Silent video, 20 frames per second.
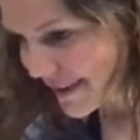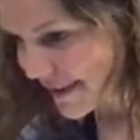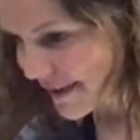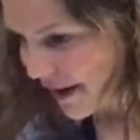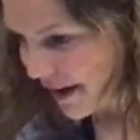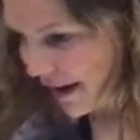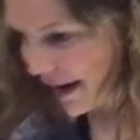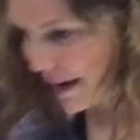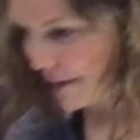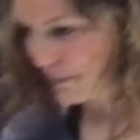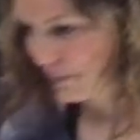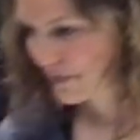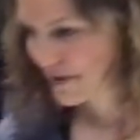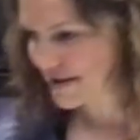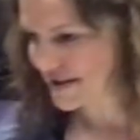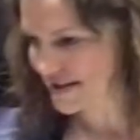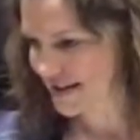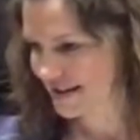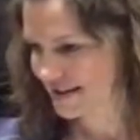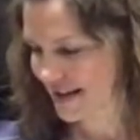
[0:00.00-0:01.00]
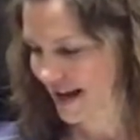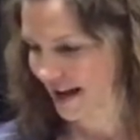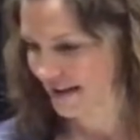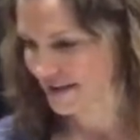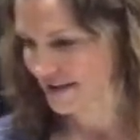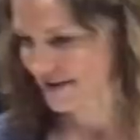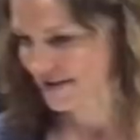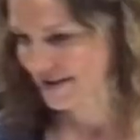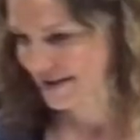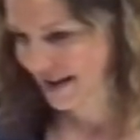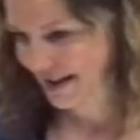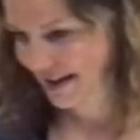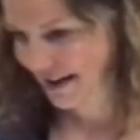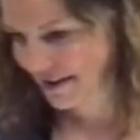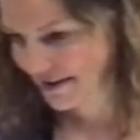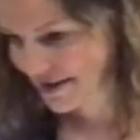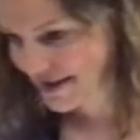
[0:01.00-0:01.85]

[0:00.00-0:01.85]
I appreciate that you said I